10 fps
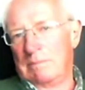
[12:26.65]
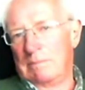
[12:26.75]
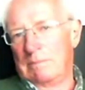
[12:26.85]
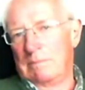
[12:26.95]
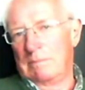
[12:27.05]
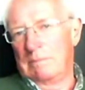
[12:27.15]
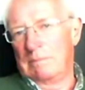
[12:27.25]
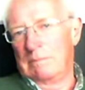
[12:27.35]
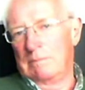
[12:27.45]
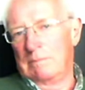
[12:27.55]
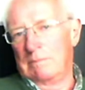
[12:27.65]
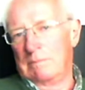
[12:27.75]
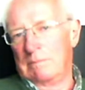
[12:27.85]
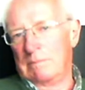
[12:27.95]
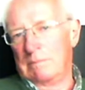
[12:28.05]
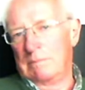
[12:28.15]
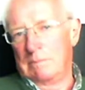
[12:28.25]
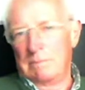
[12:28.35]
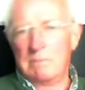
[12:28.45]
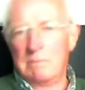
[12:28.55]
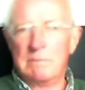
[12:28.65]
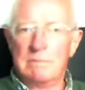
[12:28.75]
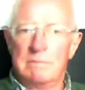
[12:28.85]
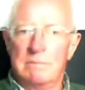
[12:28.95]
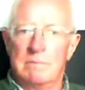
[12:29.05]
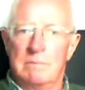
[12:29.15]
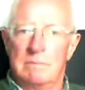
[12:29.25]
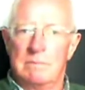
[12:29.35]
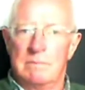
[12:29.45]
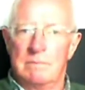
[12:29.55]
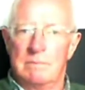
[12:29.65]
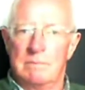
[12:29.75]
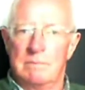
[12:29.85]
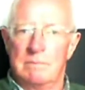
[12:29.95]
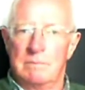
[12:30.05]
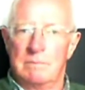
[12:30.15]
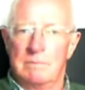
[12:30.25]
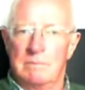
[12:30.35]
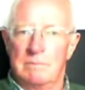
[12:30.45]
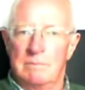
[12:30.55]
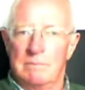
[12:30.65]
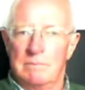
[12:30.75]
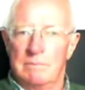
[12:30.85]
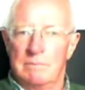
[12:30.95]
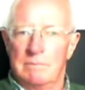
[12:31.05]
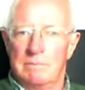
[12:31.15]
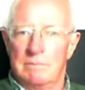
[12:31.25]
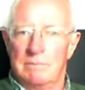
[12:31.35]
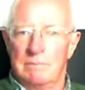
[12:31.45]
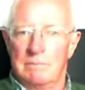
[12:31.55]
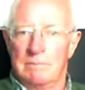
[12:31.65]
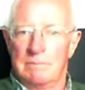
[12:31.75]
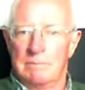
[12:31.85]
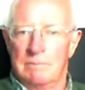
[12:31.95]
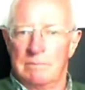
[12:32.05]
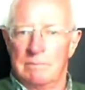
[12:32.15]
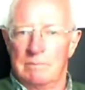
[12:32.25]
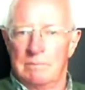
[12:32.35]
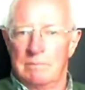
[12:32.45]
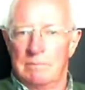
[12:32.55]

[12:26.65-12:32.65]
(silent)